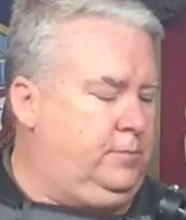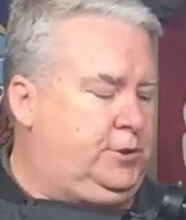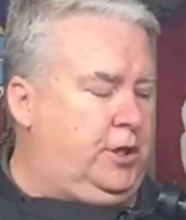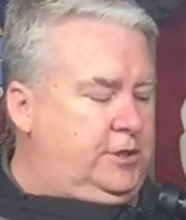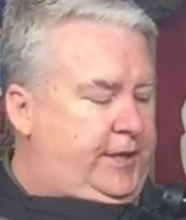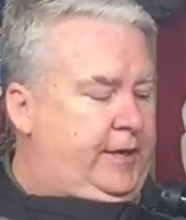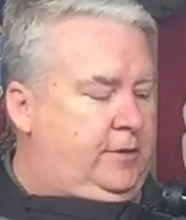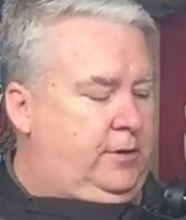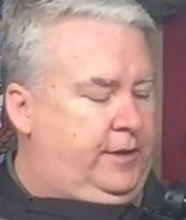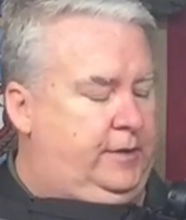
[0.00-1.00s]
Charging hand
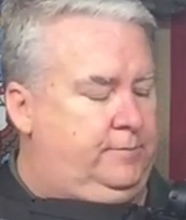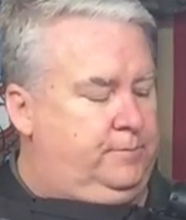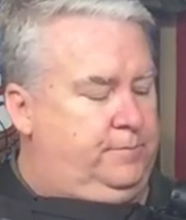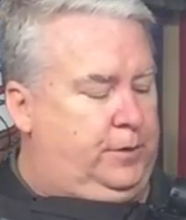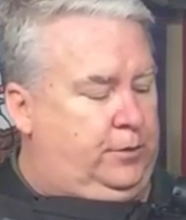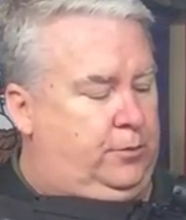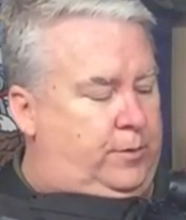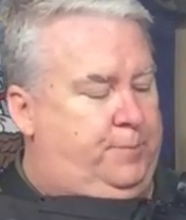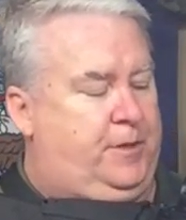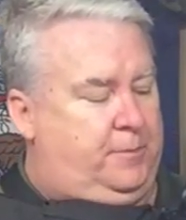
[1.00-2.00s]
or the vertical
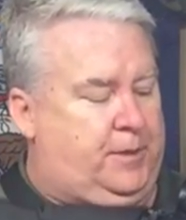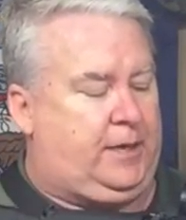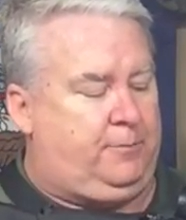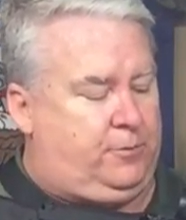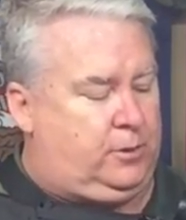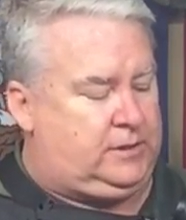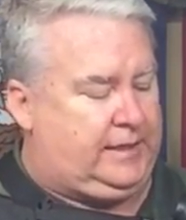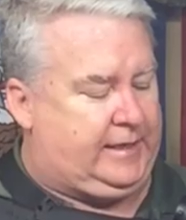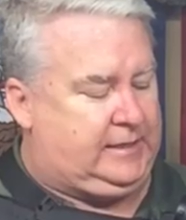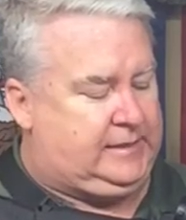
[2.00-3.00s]
grip on the bottom, of course,
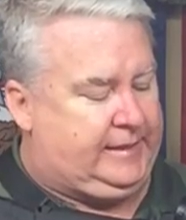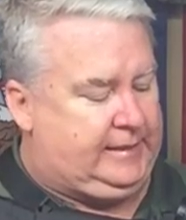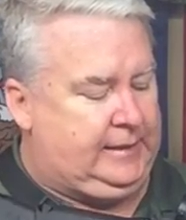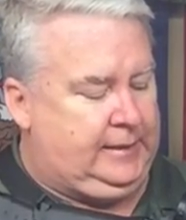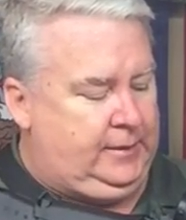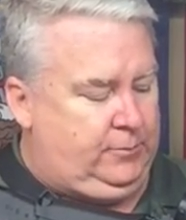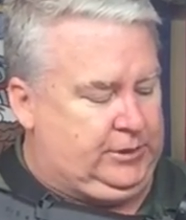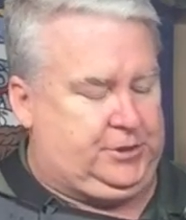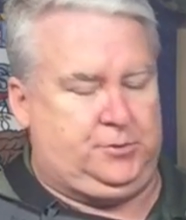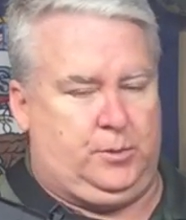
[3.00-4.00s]
like I said,
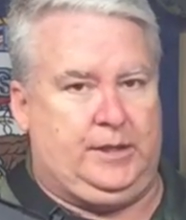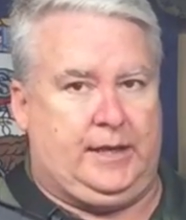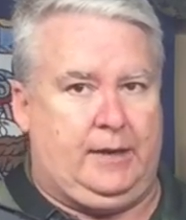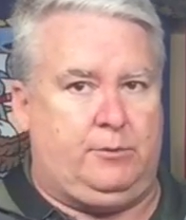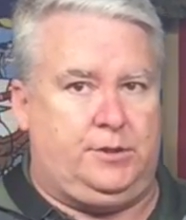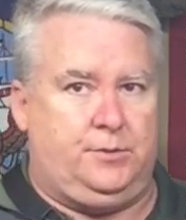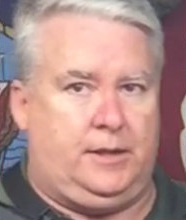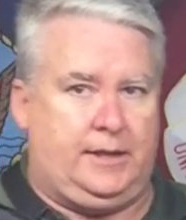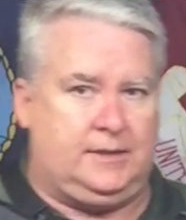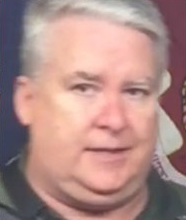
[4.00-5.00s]
which is one that I would do
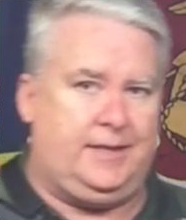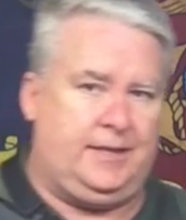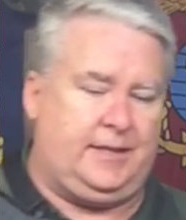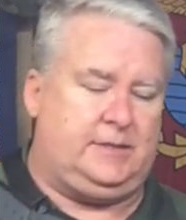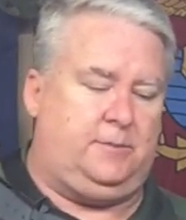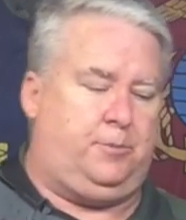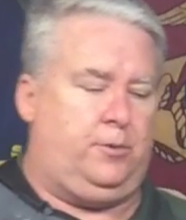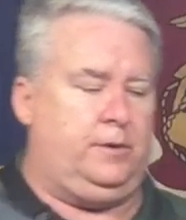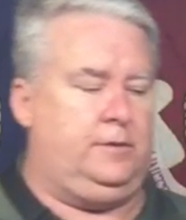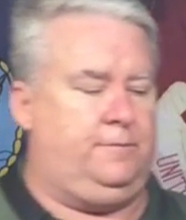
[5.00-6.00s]
on it because I think that's
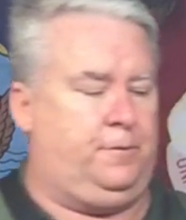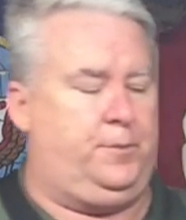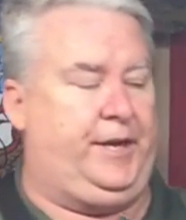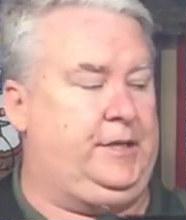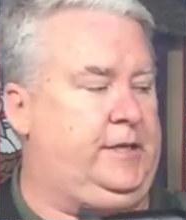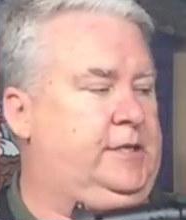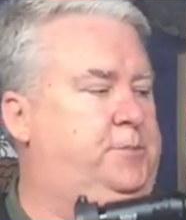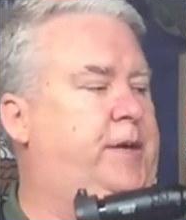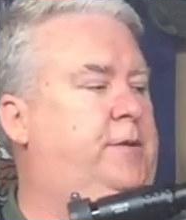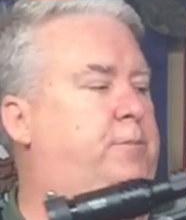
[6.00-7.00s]
important. For me, it has
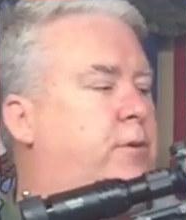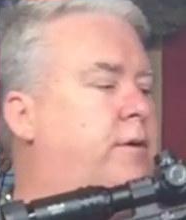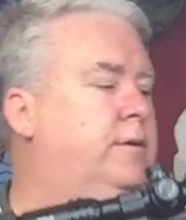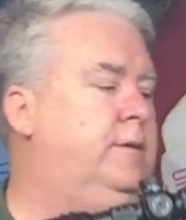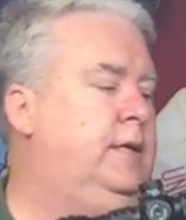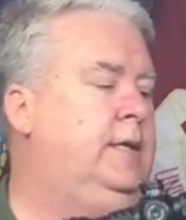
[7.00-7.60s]
been important.